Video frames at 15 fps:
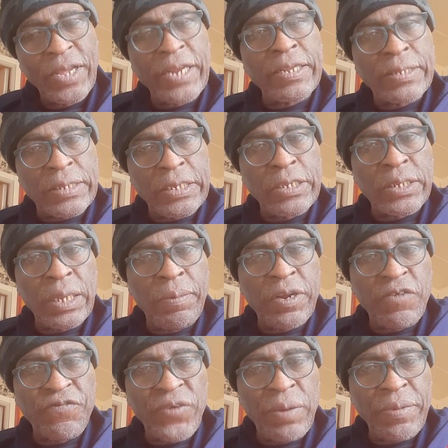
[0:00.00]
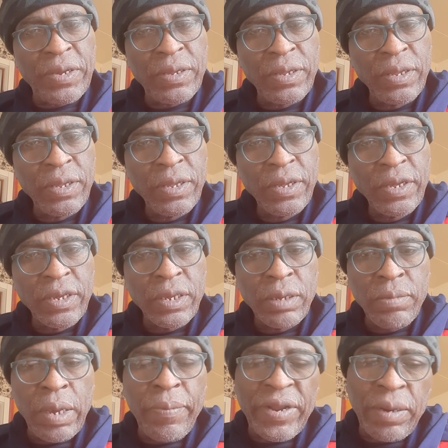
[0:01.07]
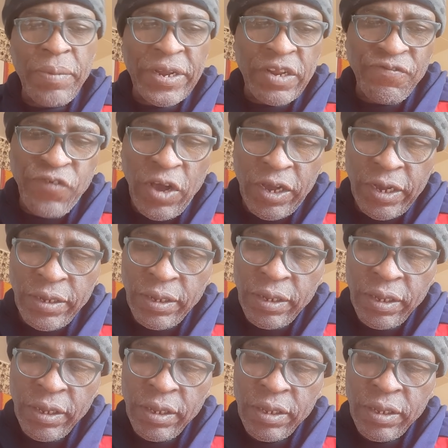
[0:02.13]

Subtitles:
And then steal some money from it. Remember the motherfucker?